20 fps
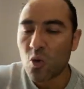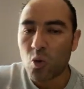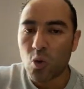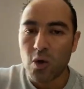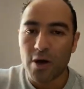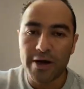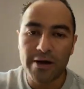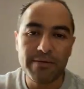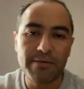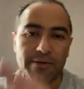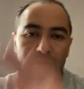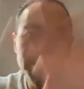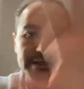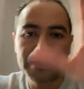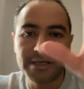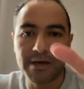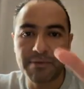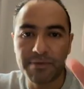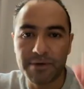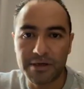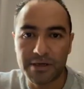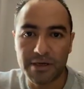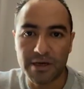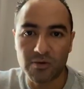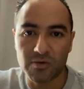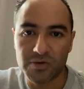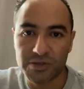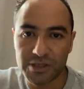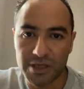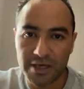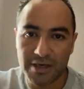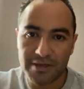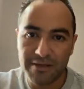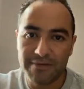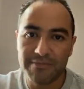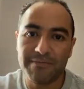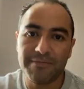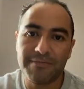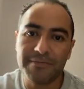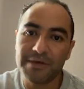Whatever is happening outside
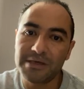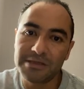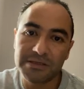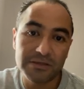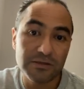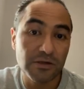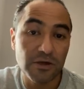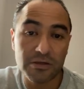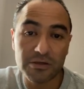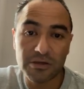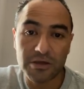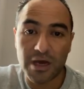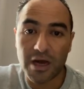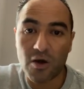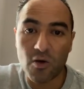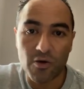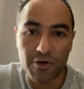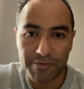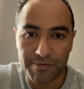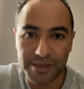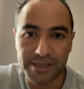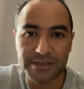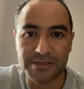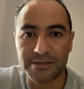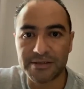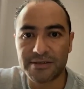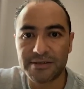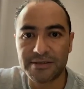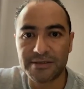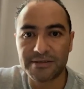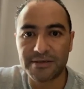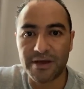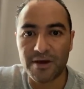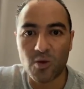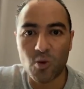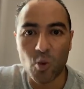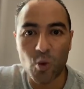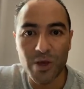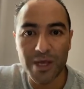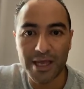is not our business,
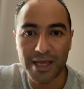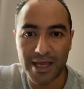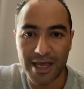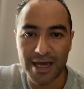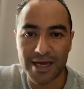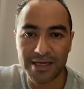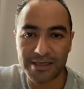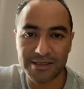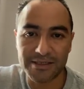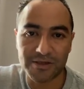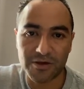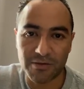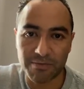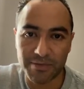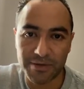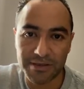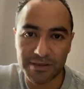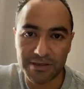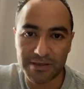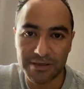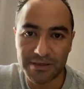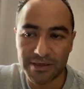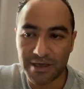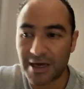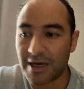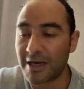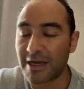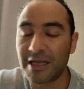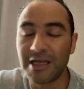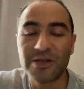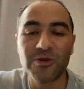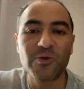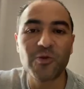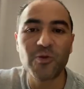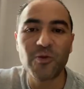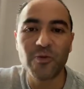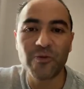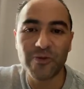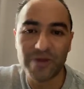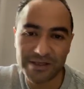and we can stop it. And it,
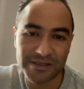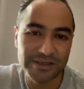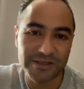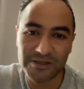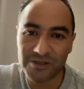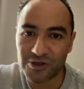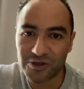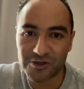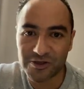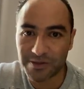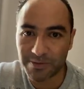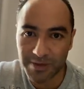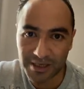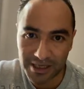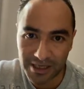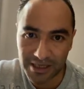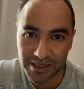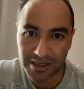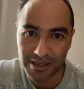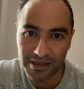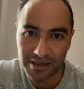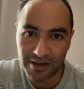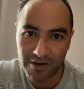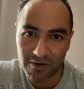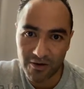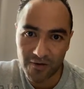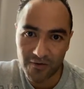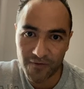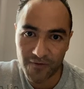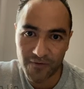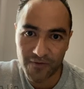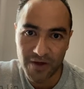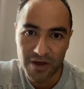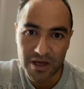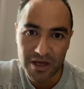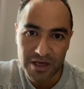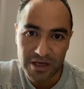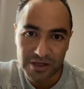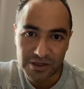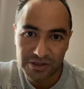this is just the beginning of
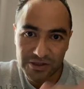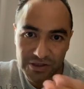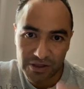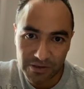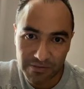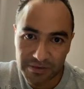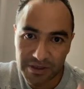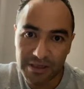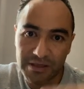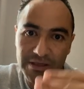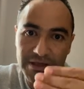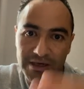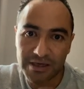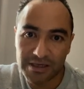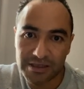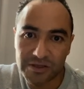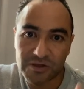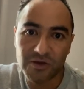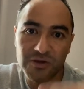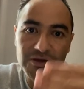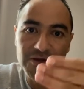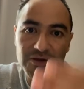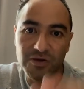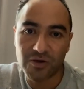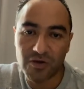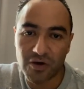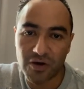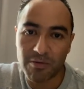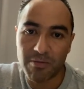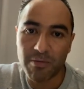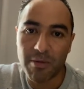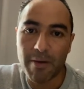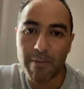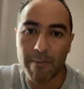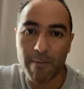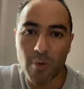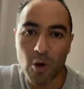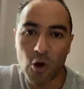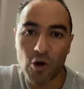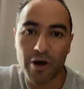something that is going to come
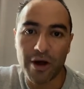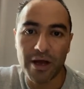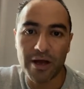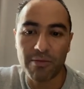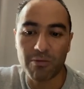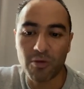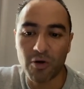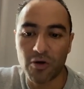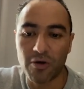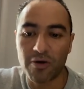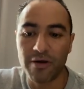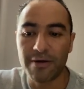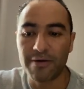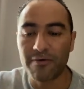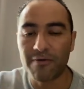more and more.